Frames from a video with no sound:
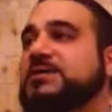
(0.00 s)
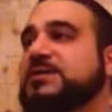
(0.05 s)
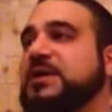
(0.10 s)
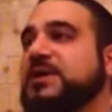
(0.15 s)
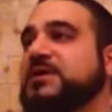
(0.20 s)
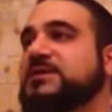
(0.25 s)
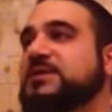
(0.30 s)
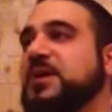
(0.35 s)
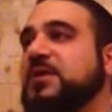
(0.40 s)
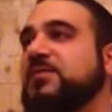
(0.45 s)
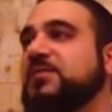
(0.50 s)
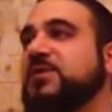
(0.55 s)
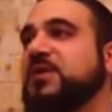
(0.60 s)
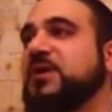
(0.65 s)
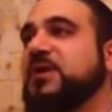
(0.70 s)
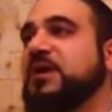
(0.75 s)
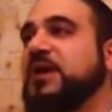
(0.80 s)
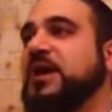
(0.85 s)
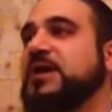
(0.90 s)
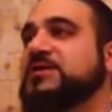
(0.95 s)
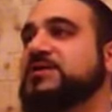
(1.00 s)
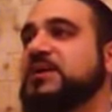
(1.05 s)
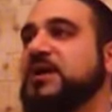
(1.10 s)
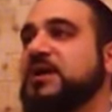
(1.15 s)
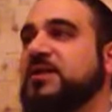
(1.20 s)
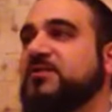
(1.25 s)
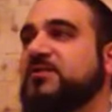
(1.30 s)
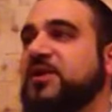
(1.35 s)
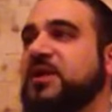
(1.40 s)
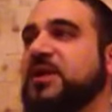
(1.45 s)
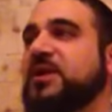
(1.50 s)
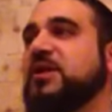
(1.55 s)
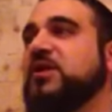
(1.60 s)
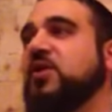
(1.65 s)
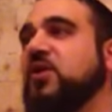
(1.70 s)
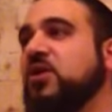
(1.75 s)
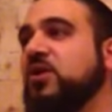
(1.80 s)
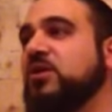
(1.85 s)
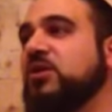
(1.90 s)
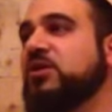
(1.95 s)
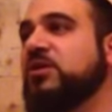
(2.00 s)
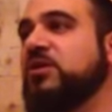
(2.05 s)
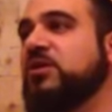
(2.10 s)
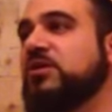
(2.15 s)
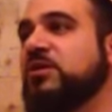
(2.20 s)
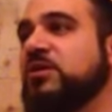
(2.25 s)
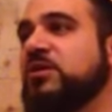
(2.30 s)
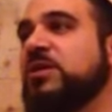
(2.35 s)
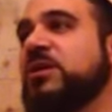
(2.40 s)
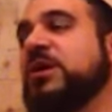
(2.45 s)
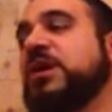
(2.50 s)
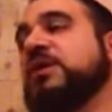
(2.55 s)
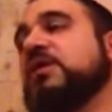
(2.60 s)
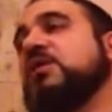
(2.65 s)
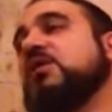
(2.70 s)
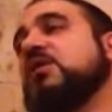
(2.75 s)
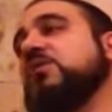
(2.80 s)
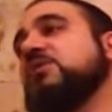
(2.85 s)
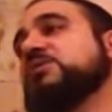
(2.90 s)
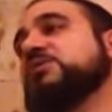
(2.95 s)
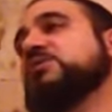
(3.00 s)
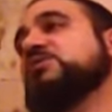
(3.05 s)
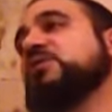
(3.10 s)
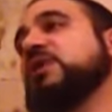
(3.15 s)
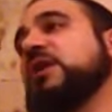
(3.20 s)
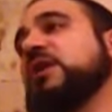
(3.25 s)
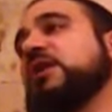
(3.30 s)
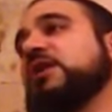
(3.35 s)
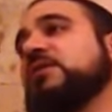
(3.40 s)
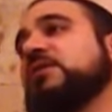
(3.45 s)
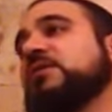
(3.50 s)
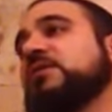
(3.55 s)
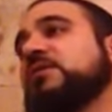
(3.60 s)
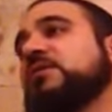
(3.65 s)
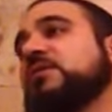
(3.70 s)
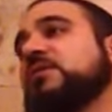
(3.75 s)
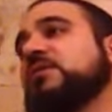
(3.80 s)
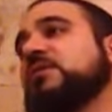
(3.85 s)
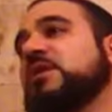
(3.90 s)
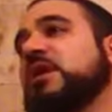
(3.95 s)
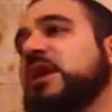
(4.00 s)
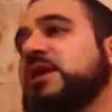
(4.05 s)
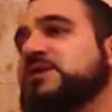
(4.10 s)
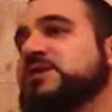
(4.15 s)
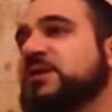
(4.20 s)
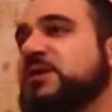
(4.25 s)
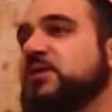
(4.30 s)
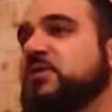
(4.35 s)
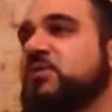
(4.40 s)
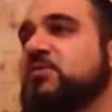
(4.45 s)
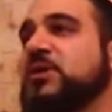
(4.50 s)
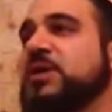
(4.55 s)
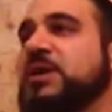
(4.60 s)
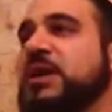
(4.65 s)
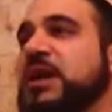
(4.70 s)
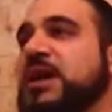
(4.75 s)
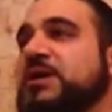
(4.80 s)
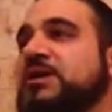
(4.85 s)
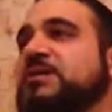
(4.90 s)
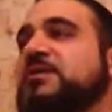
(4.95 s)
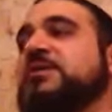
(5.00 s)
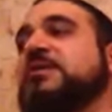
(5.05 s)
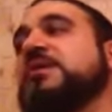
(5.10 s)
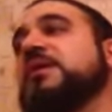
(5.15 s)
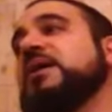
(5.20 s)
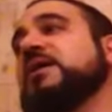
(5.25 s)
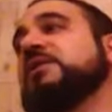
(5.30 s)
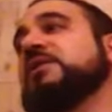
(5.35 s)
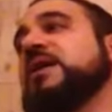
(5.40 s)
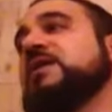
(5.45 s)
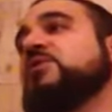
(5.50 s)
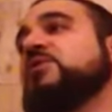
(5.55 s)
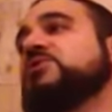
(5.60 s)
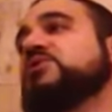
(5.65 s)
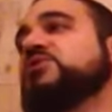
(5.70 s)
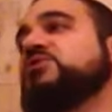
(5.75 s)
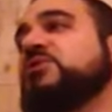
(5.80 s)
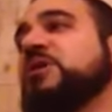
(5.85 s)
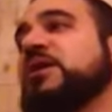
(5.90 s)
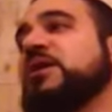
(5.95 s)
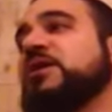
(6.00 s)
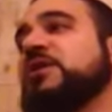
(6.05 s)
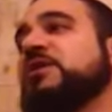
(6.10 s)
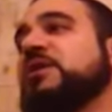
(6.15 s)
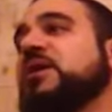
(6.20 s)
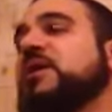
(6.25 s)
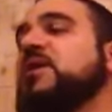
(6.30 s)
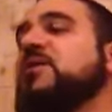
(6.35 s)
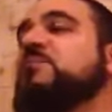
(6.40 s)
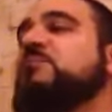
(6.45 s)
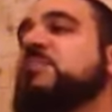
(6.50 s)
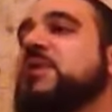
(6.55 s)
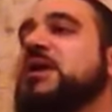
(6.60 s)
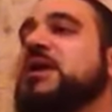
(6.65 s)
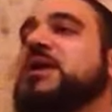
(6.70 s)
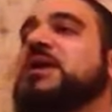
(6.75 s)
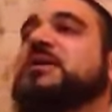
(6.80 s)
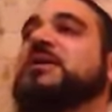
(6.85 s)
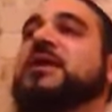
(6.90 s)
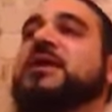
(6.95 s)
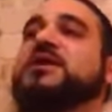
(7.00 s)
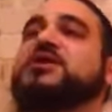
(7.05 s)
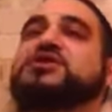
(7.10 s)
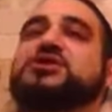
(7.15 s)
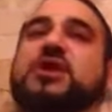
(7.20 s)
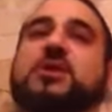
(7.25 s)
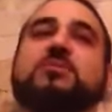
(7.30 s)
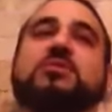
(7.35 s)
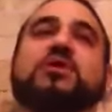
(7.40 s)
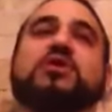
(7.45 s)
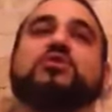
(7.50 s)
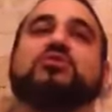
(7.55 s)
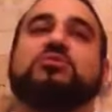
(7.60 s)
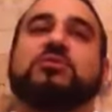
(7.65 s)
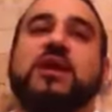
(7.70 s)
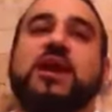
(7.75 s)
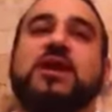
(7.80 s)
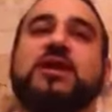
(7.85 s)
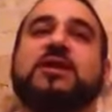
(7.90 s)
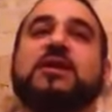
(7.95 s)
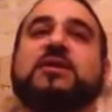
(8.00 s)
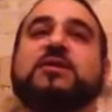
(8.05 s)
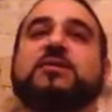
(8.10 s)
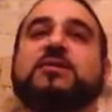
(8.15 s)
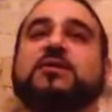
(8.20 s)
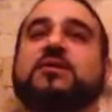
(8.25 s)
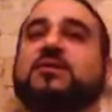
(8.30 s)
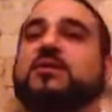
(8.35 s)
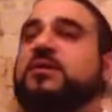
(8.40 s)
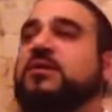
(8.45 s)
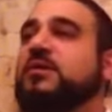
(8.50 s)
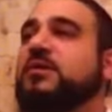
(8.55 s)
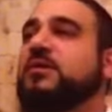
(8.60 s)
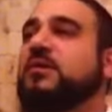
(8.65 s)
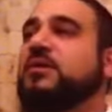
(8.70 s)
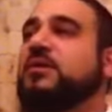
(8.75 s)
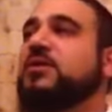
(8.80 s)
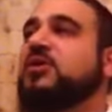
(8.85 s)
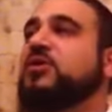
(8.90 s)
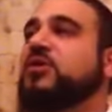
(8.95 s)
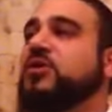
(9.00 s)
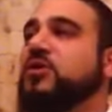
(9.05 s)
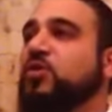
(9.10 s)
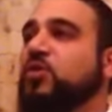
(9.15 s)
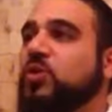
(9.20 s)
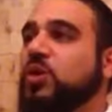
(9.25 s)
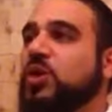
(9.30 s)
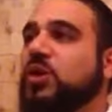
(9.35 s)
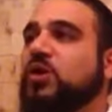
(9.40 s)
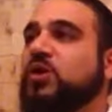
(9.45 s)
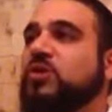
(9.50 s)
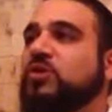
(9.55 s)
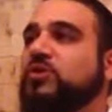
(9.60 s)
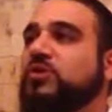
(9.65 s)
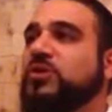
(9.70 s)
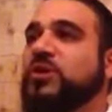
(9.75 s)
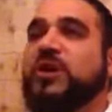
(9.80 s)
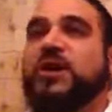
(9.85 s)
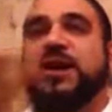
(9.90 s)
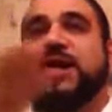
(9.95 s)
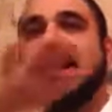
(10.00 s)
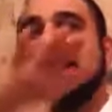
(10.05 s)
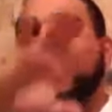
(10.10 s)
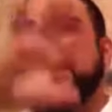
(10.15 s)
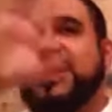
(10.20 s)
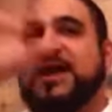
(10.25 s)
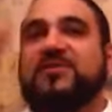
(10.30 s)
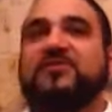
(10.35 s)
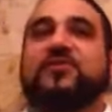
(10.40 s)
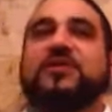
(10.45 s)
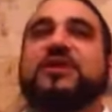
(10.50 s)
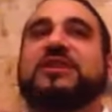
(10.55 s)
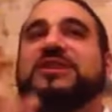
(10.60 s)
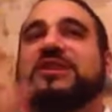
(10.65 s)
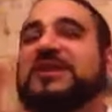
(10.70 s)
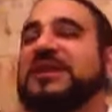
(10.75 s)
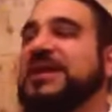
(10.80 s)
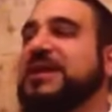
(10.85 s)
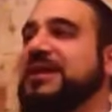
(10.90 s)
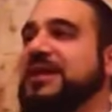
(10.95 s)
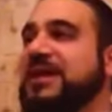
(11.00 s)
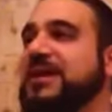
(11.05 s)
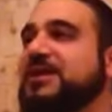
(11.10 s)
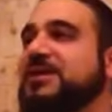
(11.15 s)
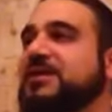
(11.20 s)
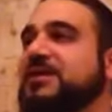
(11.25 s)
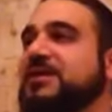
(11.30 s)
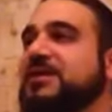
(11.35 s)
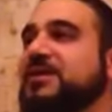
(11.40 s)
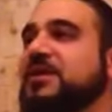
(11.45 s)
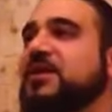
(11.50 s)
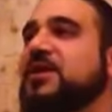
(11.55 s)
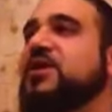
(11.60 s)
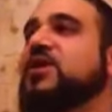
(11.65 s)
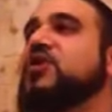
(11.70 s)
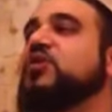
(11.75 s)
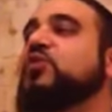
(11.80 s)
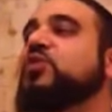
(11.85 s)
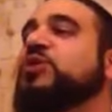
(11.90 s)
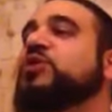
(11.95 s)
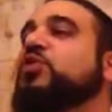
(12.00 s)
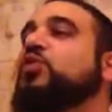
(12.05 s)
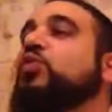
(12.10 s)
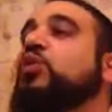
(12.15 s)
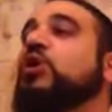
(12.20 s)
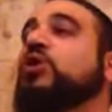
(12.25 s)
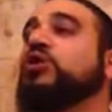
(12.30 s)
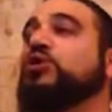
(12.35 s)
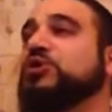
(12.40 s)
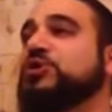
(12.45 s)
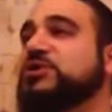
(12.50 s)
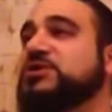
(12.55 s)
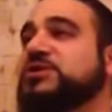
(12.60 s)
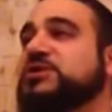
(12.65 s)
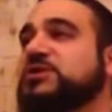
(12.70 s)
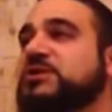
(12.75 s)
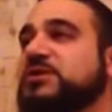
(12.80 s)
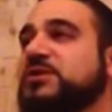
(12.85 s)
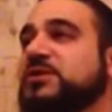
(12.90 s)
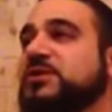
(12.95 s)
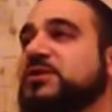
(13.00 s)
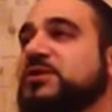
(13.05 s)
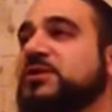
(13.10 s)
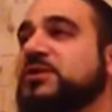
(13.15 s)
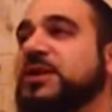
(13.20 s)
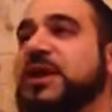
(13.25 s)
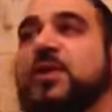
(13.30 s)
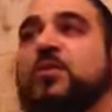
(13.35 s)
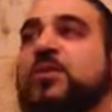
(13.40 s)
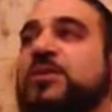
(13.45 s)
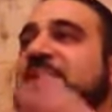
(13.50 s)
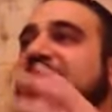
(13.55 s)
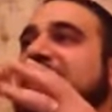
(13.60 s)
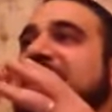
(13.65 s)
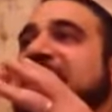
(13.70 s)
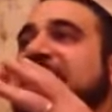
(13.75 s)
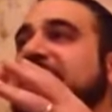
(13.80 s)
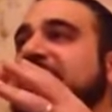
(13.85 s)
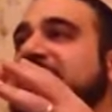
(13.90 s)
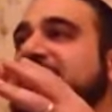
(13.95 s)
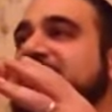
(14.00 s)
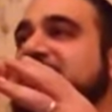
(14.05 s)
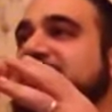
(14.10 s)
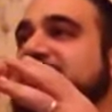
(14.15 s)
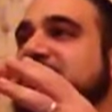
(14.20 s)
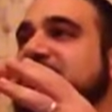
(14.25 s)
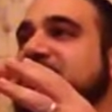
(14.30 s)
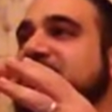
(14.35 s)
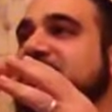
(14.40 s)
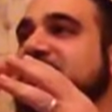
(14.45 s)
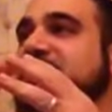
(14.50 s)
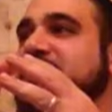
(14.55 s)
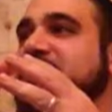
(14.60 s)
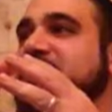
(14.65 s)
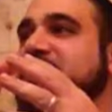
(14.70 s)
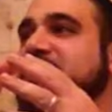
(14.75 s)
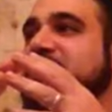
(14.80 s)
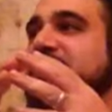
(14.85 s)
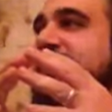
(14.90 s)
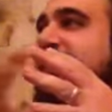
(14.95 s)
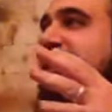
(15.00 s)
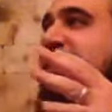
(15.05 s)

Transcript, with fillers: said something, I said Vayehi O, and O was created. I said there will be light, and light was created. Meaning that Hashem created the world and everything in it with words, not with hands. He